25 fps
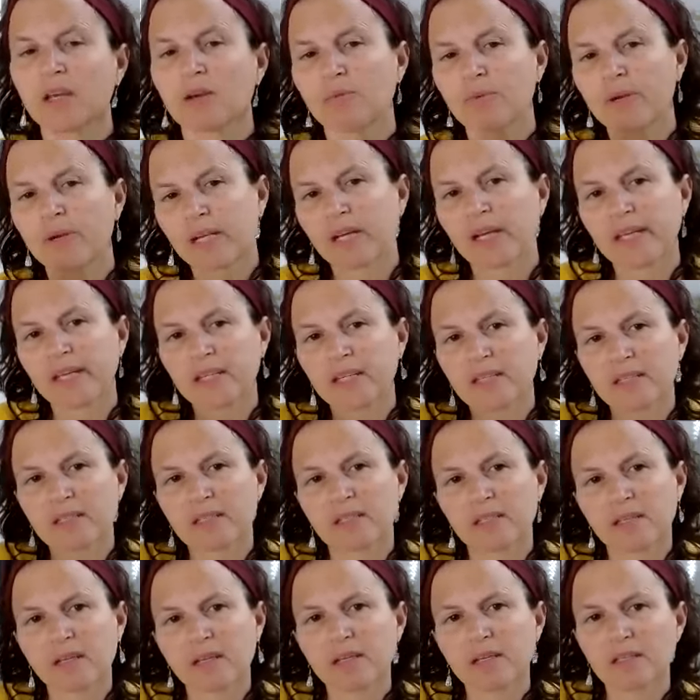when I could
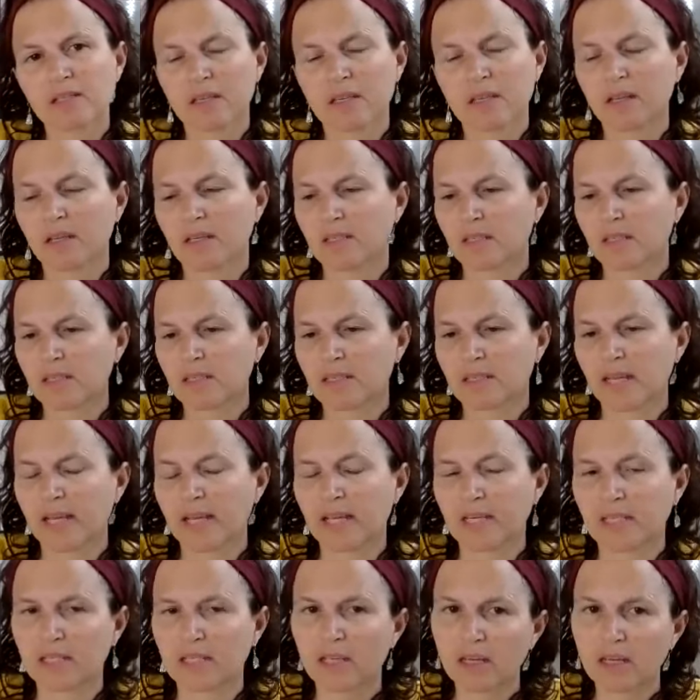start to
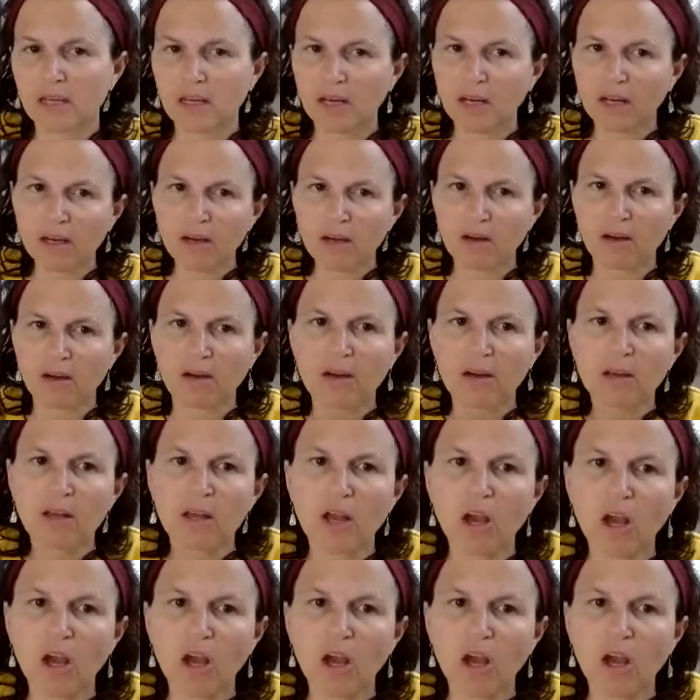understand ah,